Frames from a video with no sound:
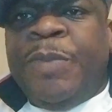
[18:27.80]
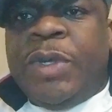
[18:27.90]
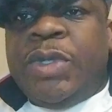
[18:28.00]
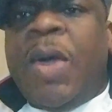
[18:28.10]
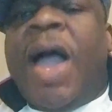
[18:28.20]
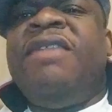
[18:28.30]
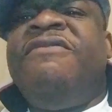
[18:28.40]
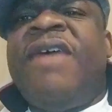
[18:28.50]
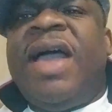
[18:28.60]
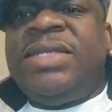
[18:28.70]
So I
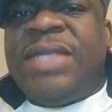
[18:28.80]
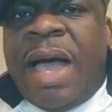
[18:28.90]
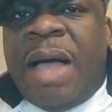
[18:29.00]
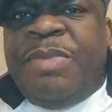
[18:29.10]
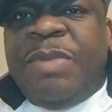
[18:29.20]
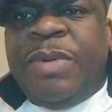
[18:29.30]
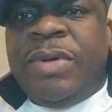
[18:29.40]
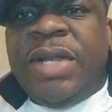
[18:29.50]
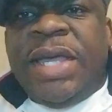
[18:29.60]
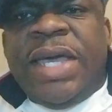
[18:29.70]
advise our
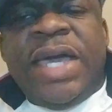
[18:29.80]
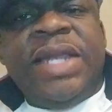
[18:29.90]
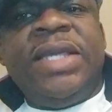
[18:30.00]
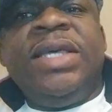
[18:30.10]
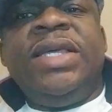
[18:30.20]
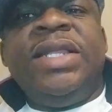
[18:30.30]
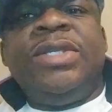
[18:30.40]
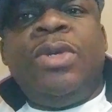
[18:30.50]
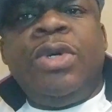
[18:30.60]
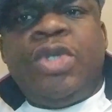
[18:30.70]
people, it
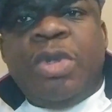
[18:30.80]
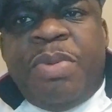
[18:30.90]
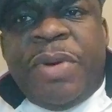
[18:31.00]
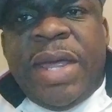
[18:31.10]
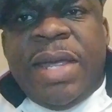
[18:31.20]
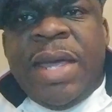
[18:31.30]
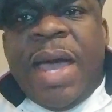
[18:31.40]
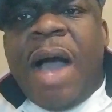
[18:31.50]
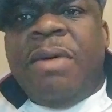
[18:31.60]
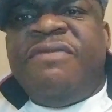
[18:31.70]
is good to pray.
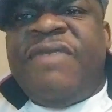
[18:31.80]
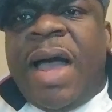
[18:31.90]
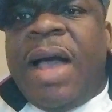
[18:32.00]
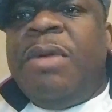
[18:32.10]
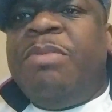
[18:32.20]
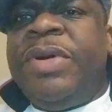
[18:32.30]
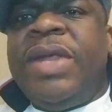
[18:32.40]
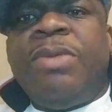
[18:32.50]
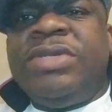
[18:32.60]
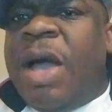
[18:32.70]
However,
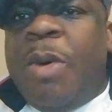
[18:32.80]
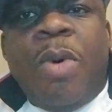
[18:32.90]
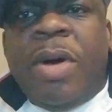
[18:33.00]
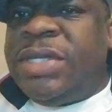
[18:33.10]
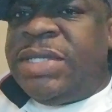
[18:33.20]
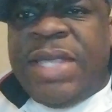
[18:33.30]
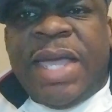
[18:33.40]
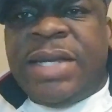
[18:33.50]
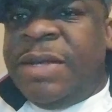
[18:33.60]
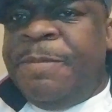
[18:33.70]
prayer without works is
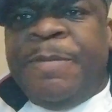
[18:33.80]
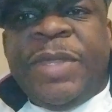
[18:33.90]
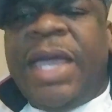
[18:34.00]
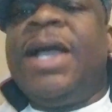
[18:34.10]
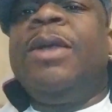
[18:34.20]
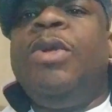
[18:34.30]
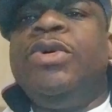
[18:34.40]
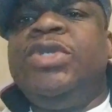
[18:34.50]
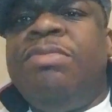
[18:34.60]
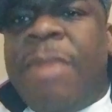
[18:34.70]
dead. A
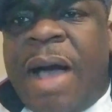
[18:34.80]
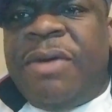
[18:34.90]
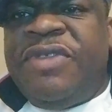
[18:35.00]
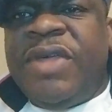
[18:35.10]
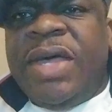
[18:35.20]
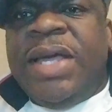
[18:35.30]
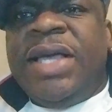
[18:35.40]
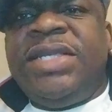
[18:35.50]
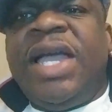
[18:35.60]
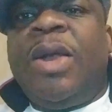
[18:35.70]
closed mouth
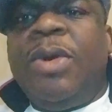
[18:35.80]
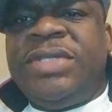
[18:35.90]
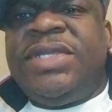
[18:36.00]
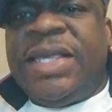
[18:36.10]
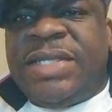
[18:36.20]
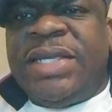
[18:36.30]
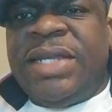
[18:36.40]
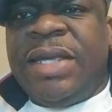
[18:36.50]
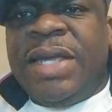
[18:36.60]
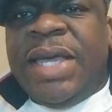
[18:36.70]
is a closed
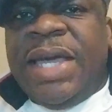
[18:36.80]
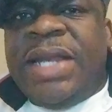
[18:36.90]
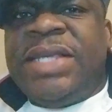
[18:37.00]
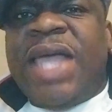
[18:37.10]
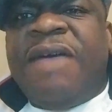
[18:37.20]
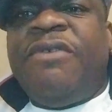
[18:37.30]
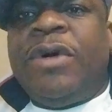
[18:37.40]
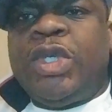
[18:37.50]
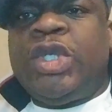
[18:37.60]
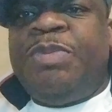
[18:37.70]
destiny. It is time for
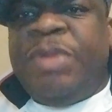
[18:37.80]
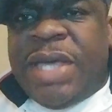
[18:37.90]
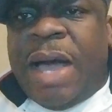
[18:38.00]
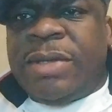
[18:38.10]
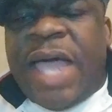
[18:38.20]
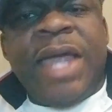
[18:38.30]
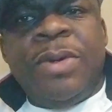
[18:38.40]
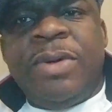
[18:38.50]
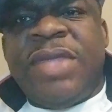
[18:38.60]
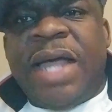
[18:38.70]
us to speak out. I
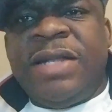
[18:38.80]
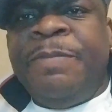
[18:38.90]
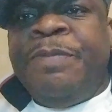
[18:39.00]
know that,